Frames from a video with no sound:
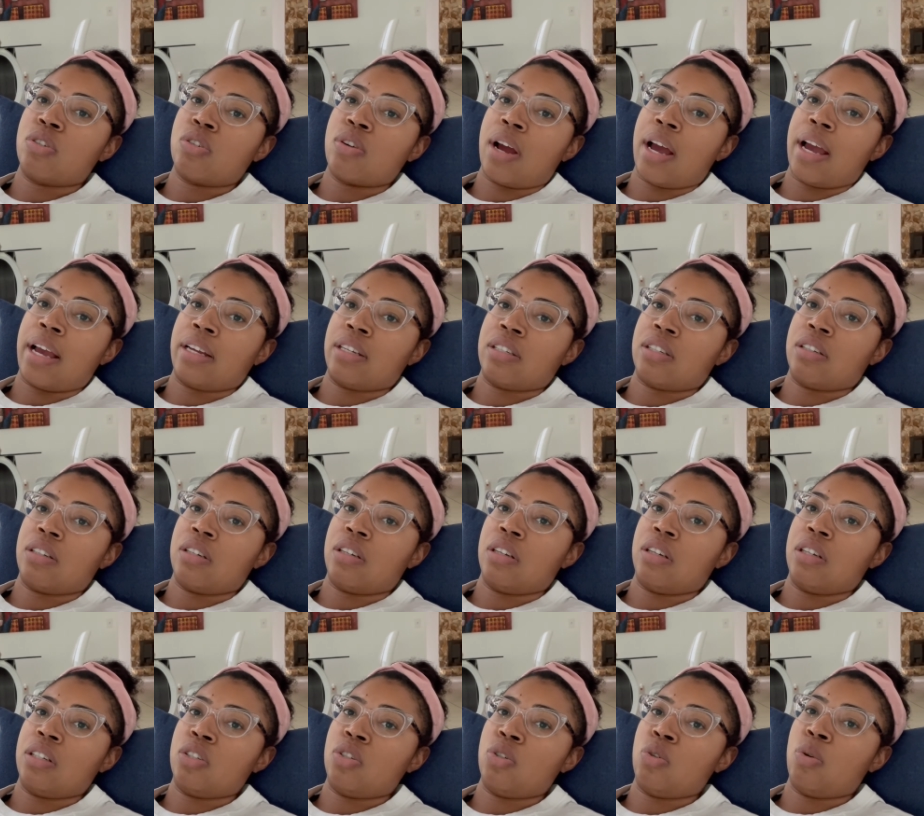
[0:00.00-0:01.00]
trying
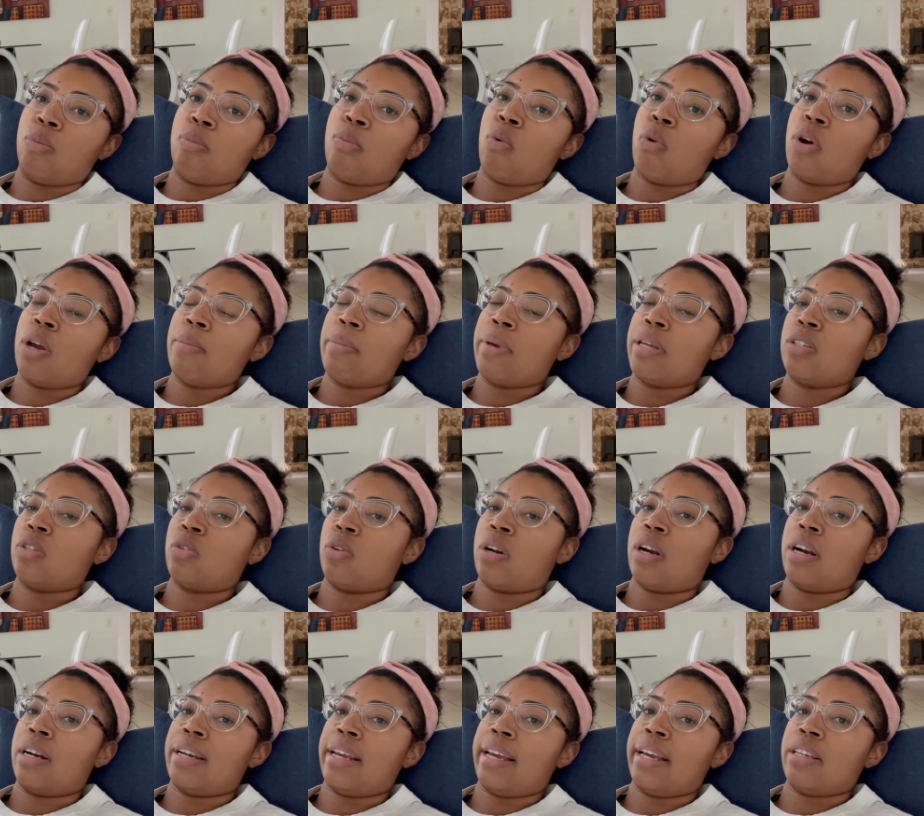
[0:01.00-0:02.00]
to do appointments on
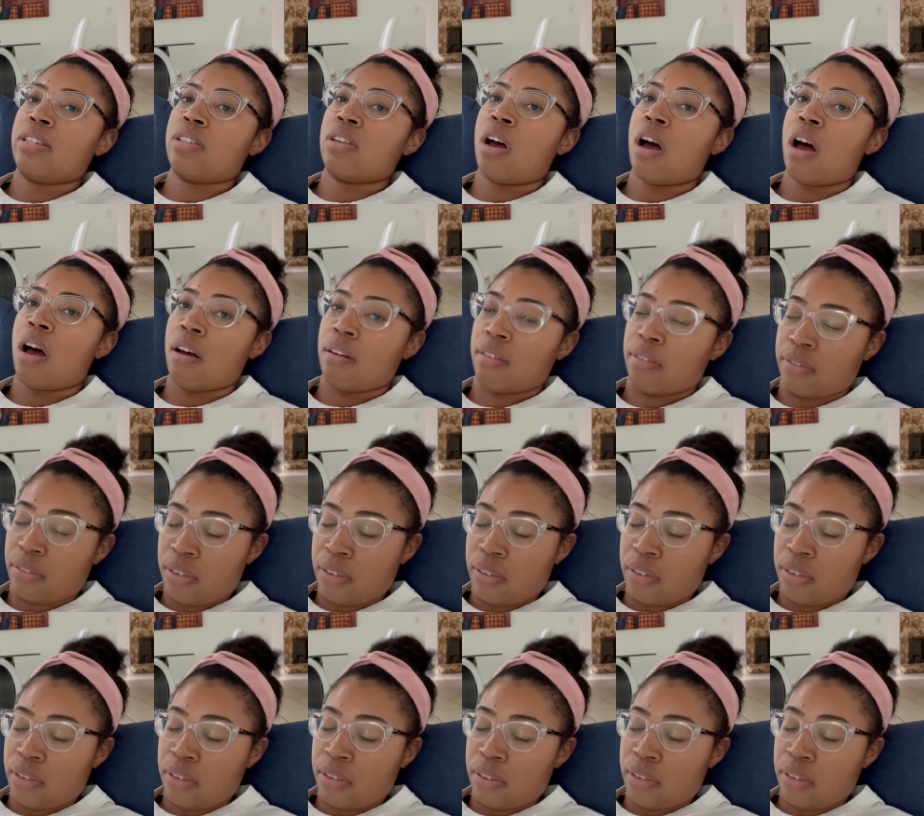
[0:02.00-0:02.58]
our days off,